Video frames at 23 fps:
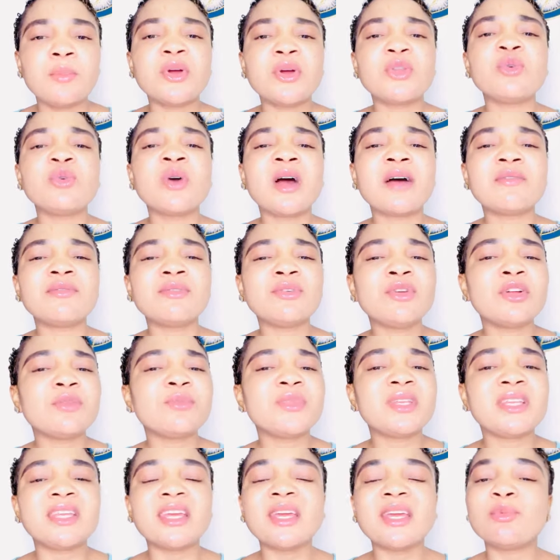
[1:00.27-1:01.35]
but you have not
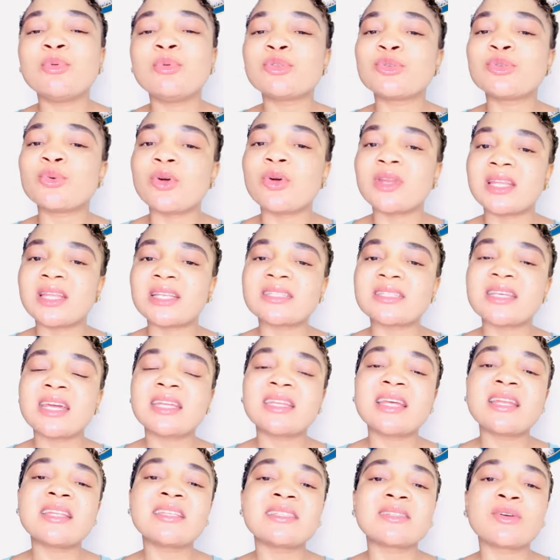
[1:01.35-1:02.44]
been able to understand.
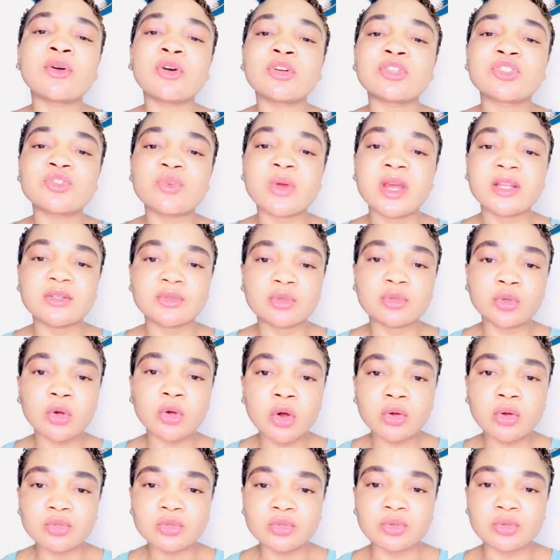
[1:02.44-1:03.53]
That is God trying to
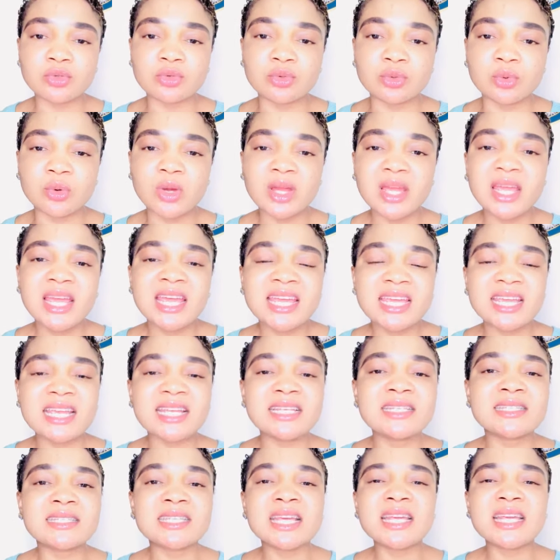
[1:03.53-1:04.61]
talk to you. He
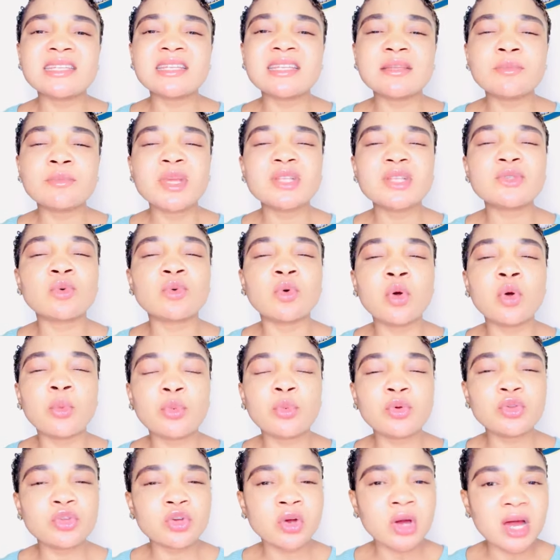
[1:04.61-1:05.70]
is sending me to
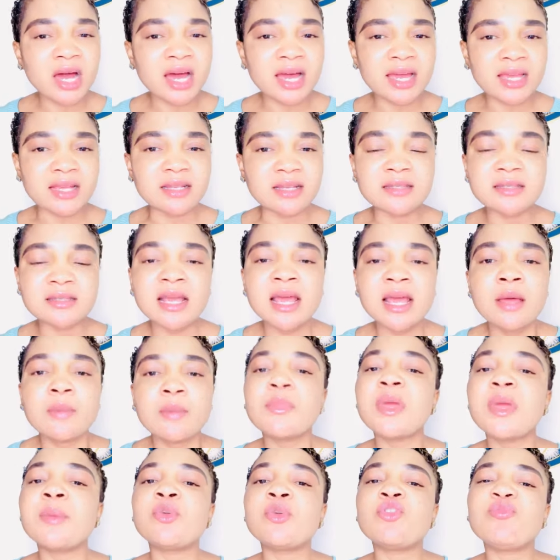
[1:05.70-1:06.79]
open your eyes.
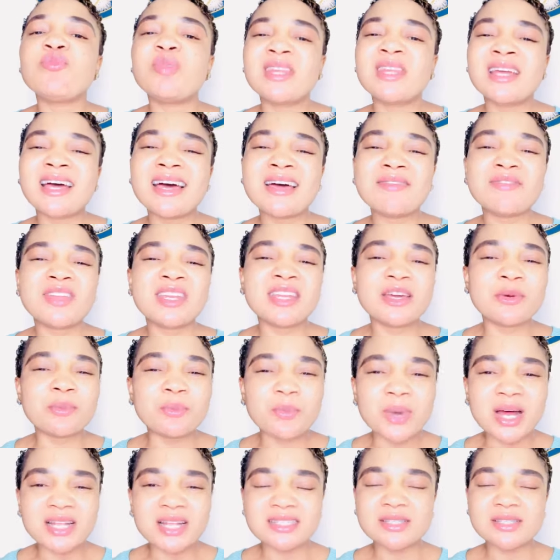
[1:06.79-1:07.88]
Maybe you've been having a
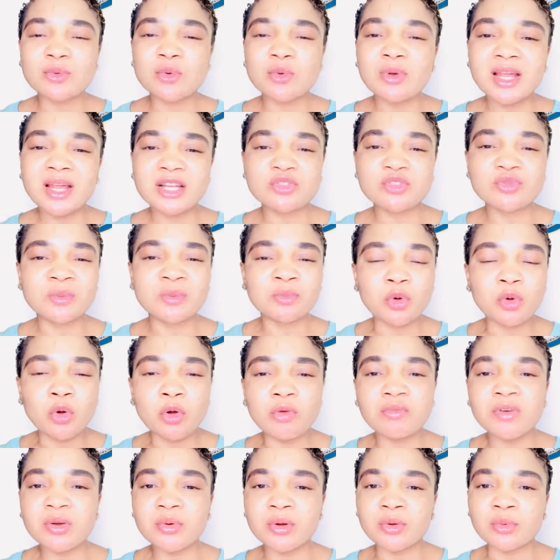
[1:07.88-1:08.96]
particular dream
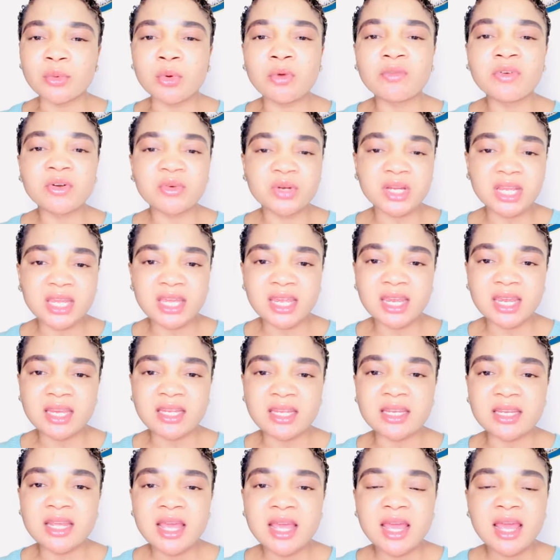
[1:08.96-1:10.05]
over and over
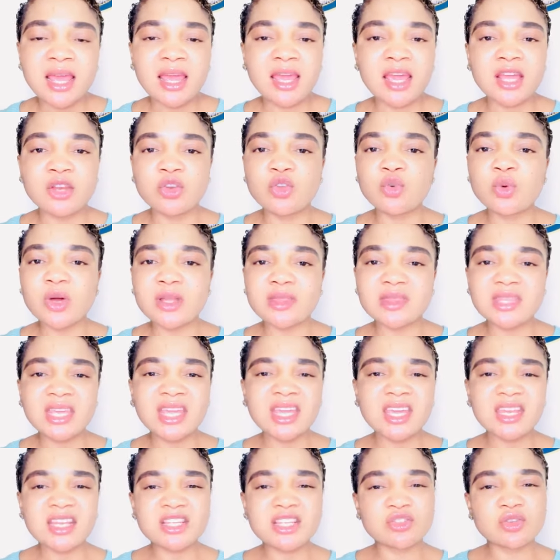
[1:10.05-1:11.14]
again, and you are
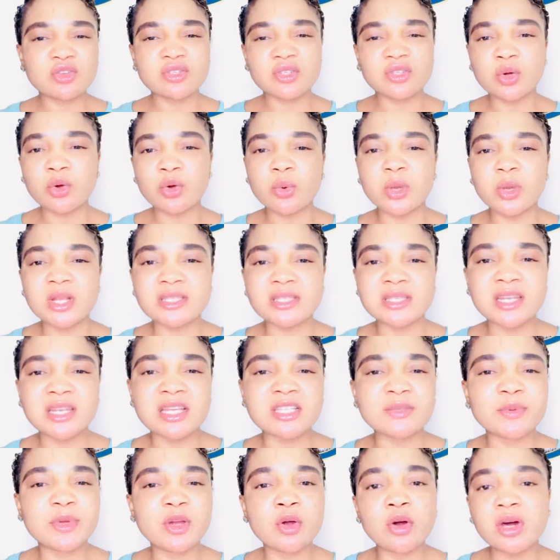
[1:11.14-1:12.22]
thinking it's just a
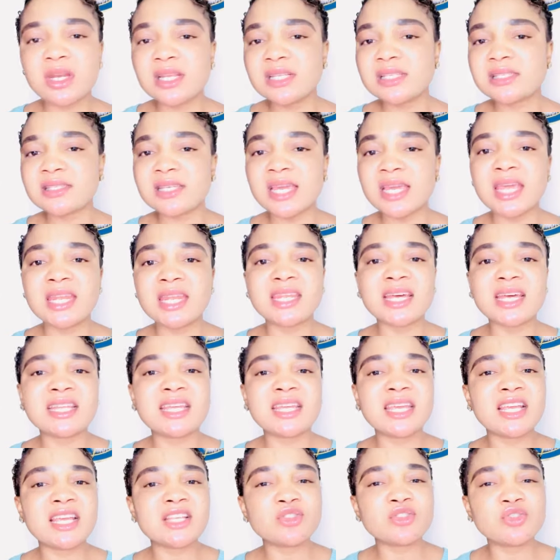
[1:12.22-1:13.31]
coincidence, but God is saying that
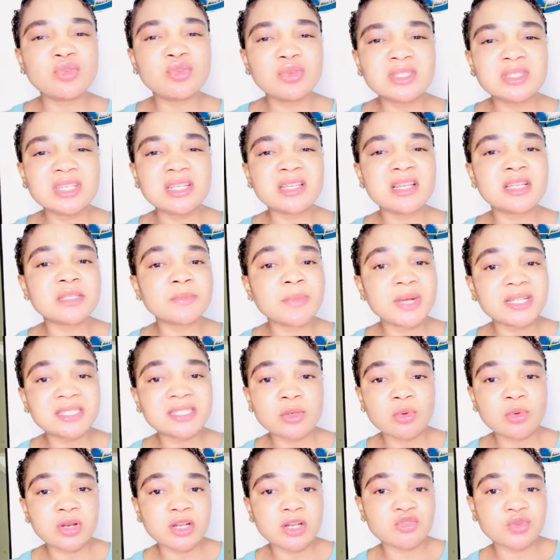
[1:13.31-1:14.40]
he is using this
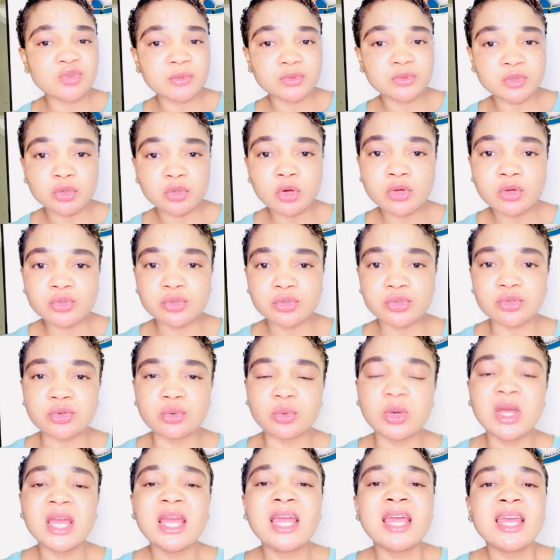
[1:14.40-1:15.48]
particular dream to talk to
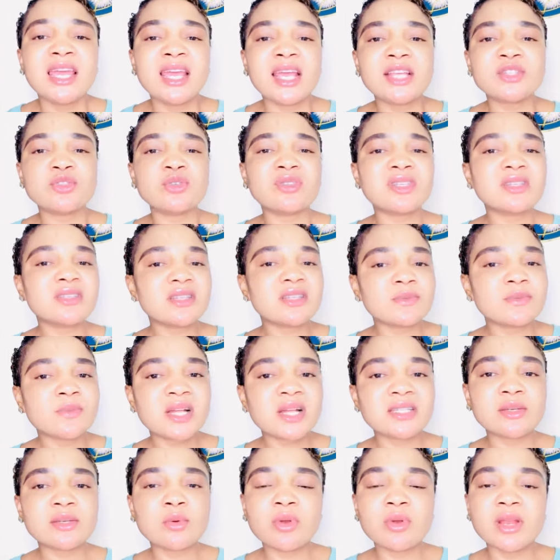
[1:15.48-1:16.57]
you. He is using this
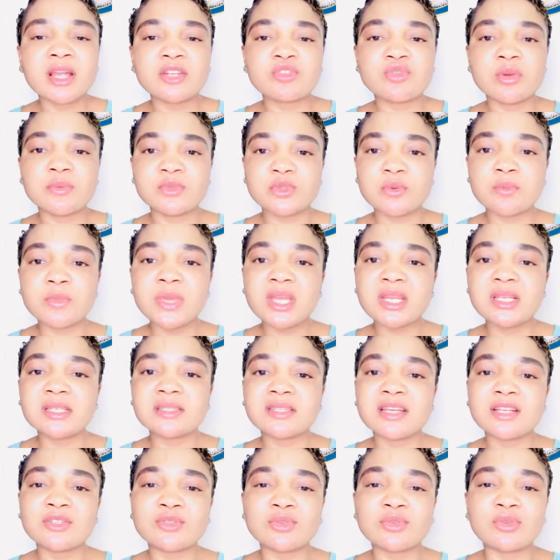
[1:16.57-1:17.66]
particular dream to
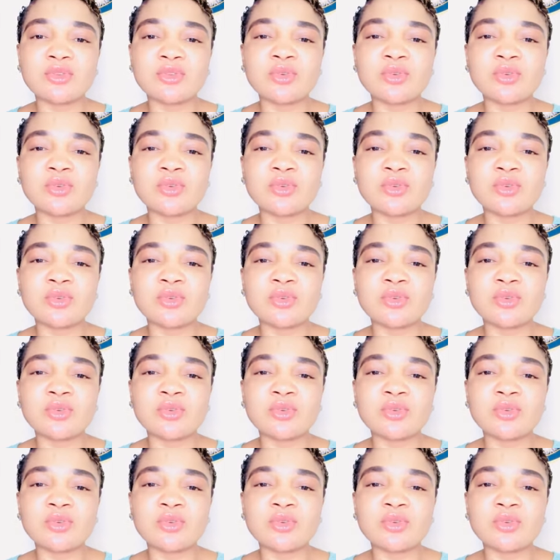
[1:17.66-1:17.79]
minister to